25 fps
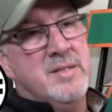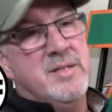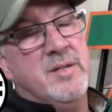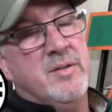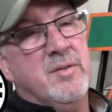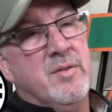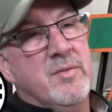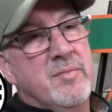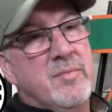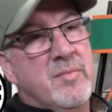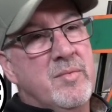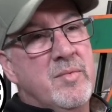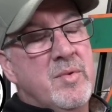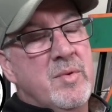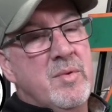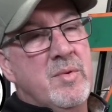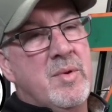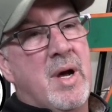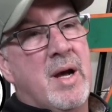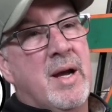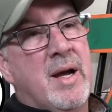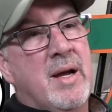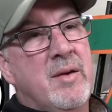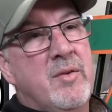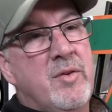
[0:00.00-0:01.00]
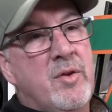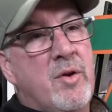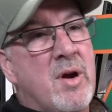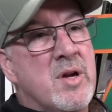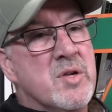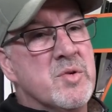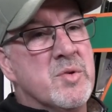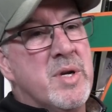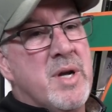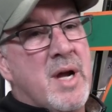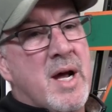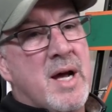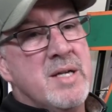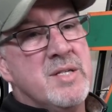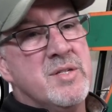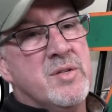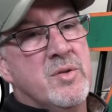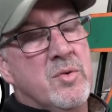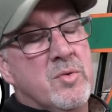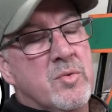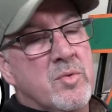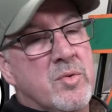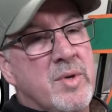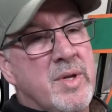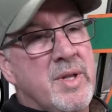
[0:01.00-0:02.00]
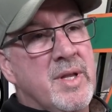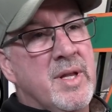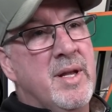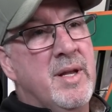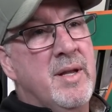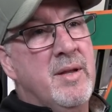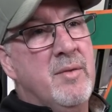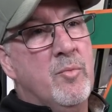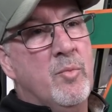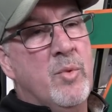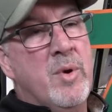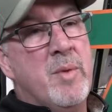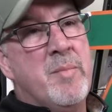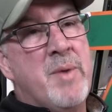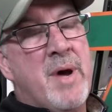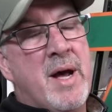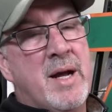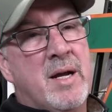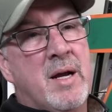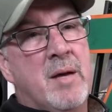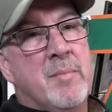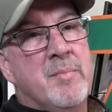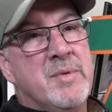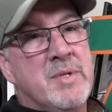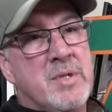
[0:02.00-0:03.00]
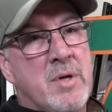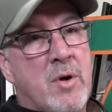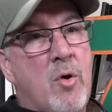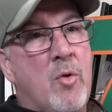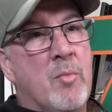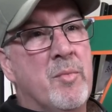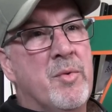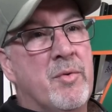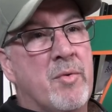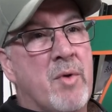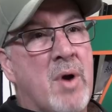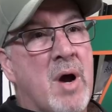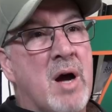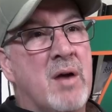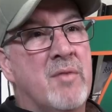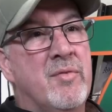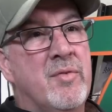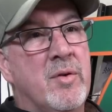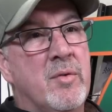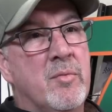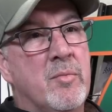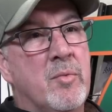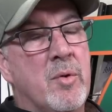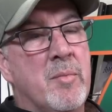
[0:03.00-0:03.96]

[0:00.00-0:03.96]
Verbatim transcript: till I graduated high school and then went back up home to Rockford,